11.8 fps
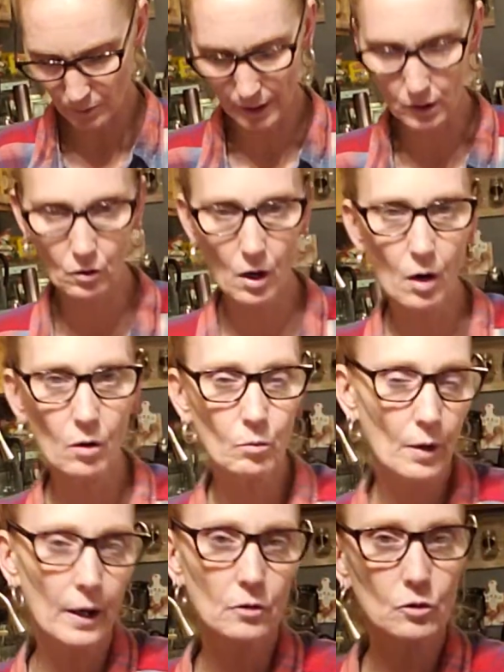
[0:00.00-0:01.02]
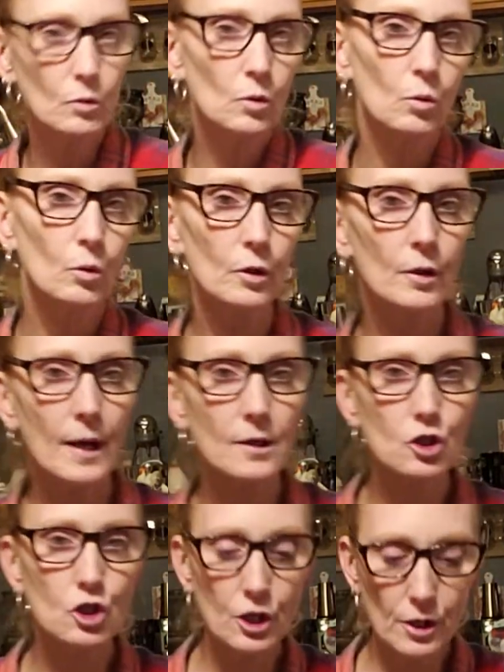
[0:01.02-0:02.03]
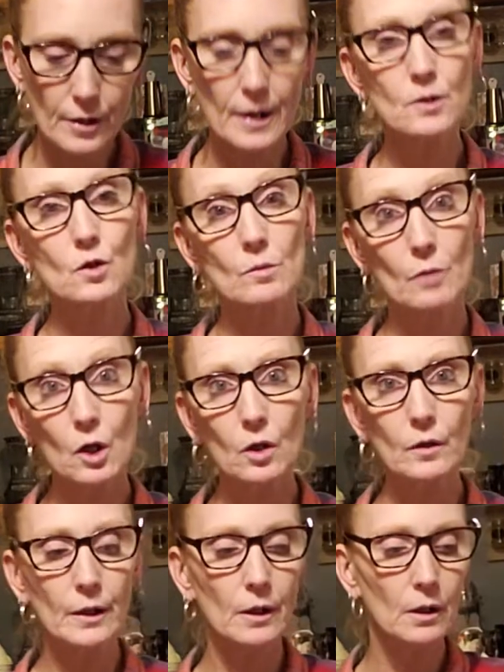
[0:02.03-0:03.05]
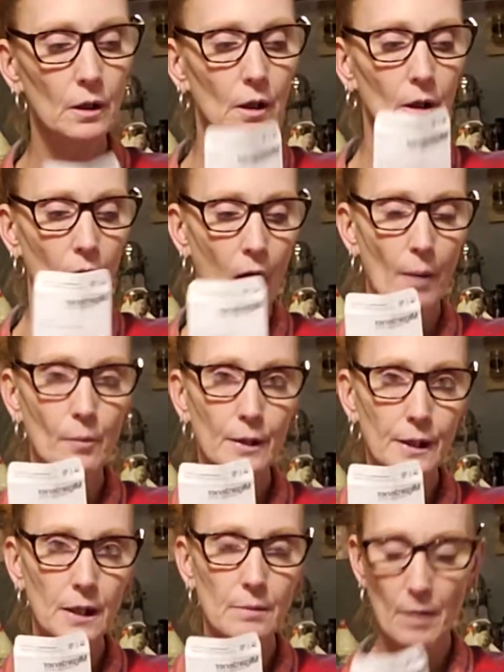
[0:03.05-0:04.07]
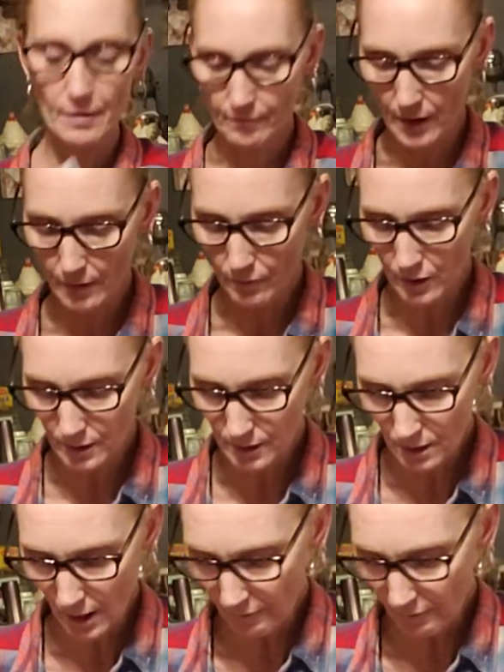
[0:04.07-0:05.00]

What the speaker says: when I do an order next year and I do them earlier, I'm going to keep my favorites so I